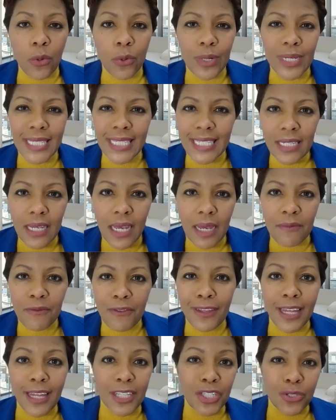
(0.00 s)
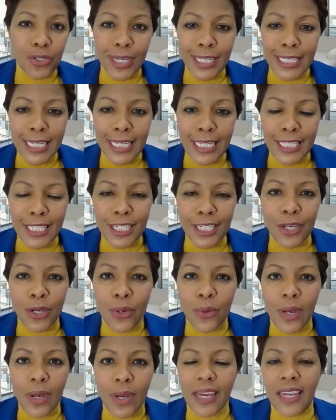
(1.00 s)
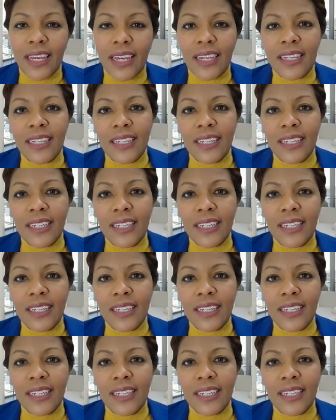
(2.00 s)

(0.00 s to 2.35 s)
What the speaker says: Or is it time for that stress test to go away?